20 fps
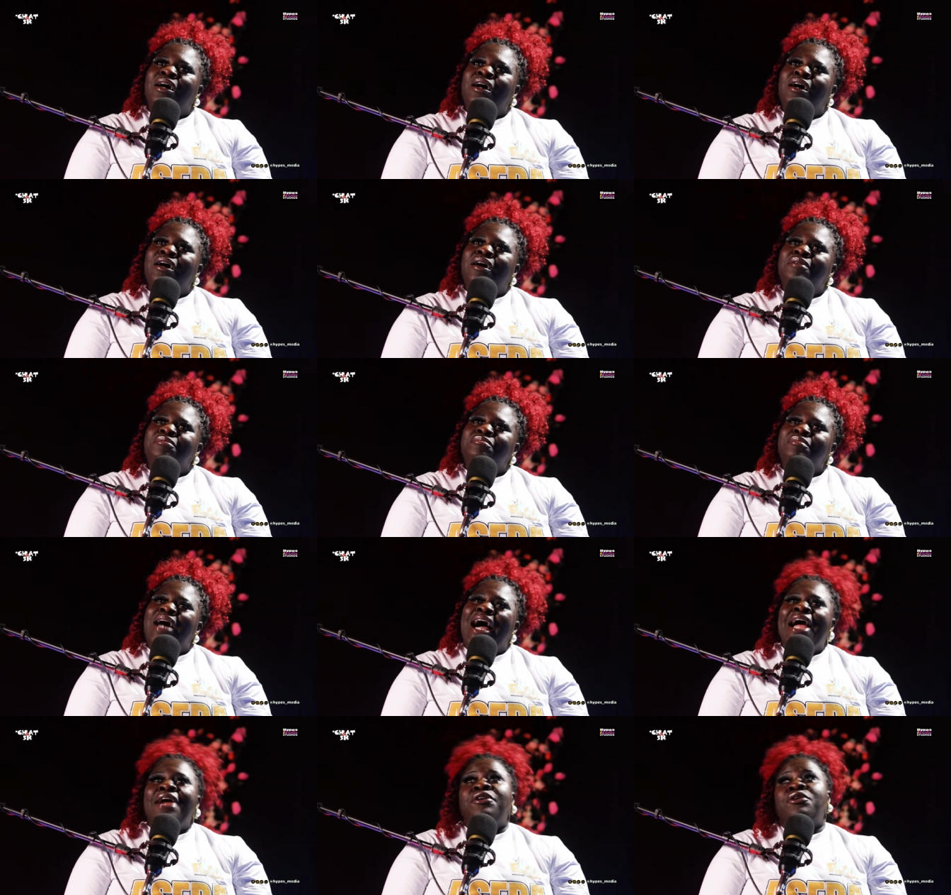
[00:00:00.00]

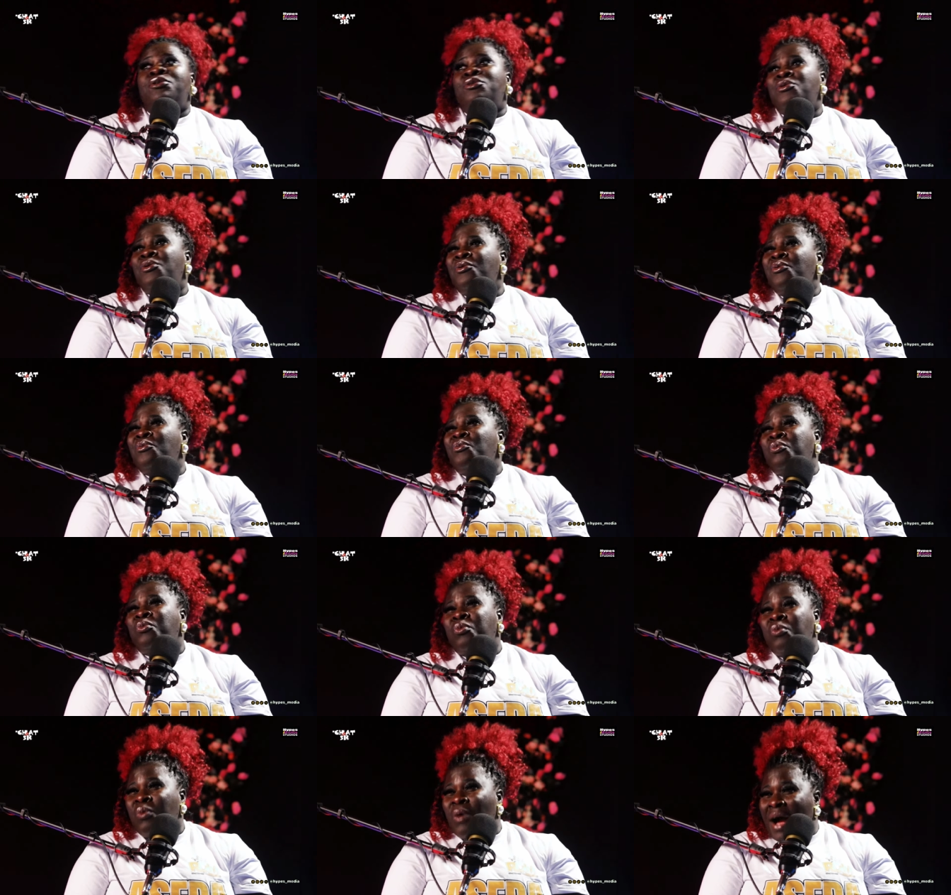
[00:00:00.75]
um, I don't know
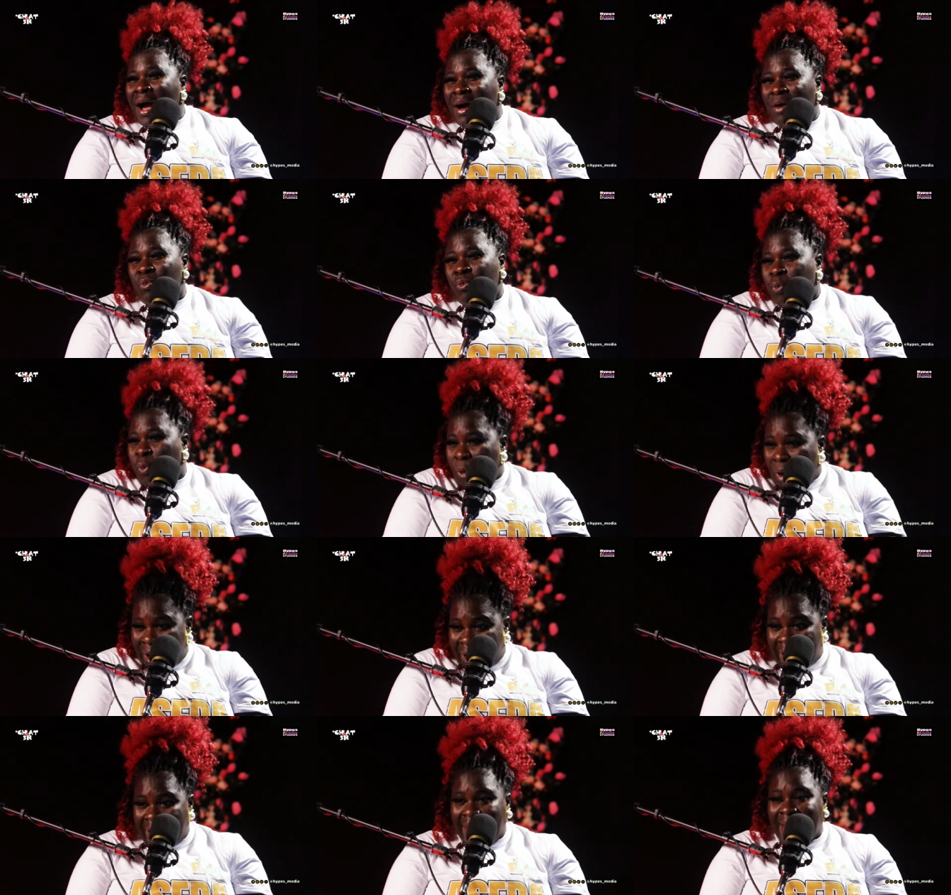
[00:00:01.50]
what,
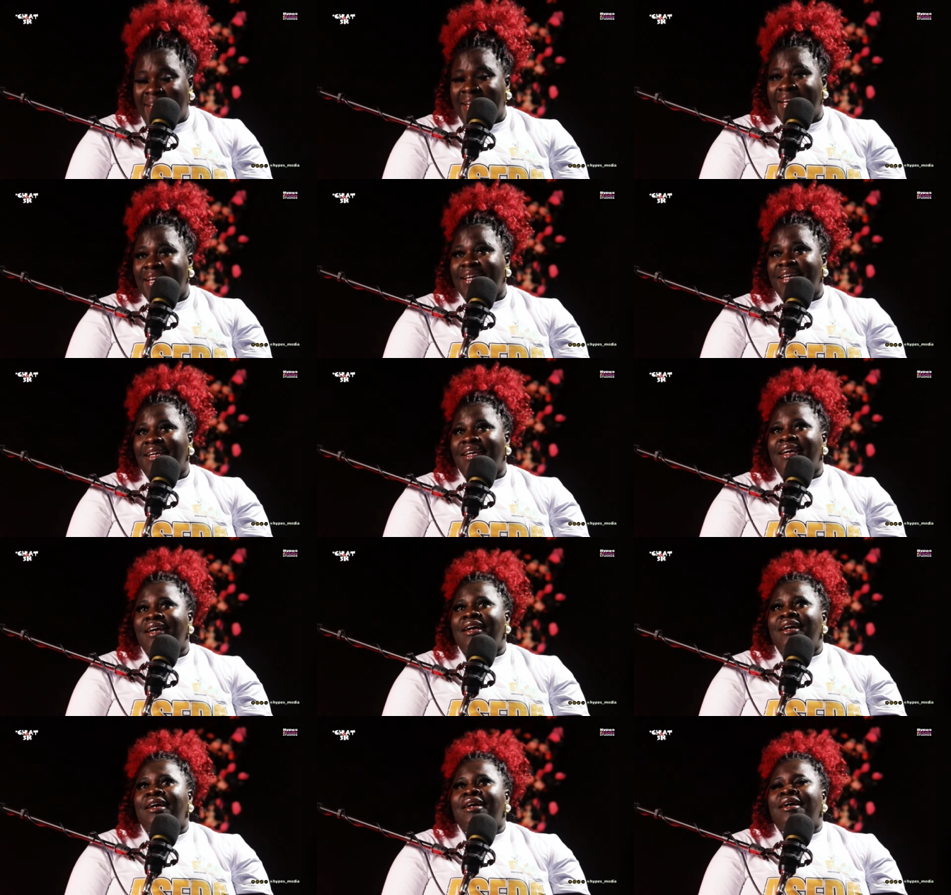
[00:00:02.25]
why,
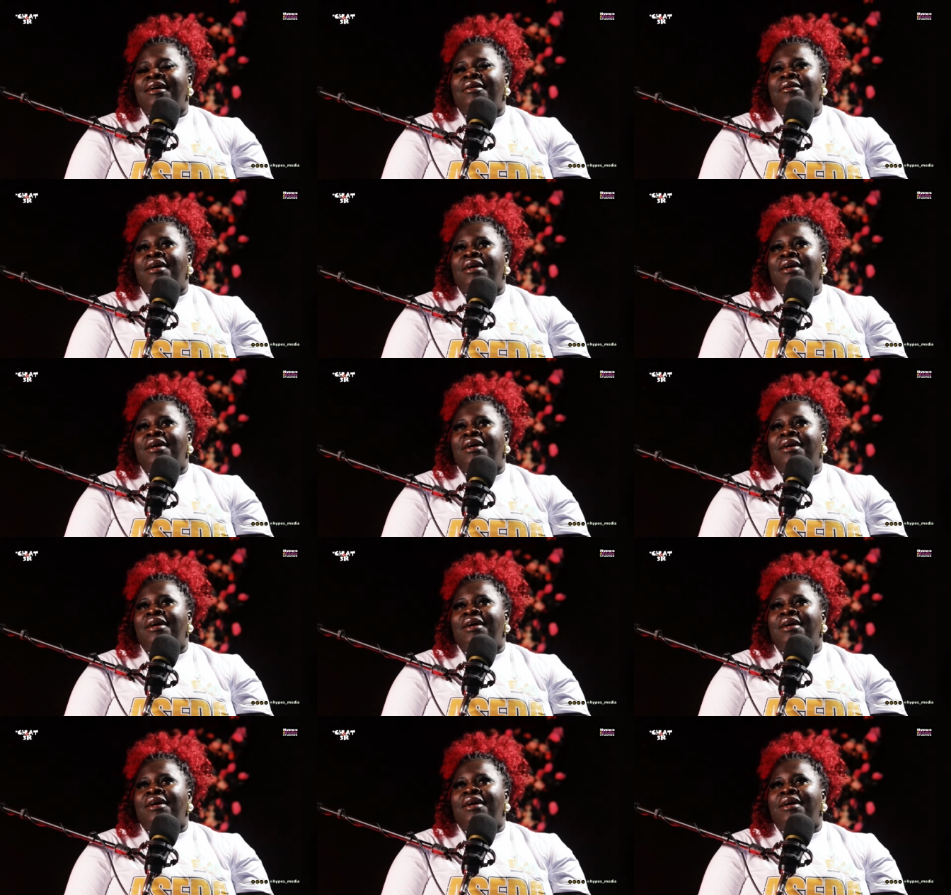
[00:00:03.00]
mm-hmm.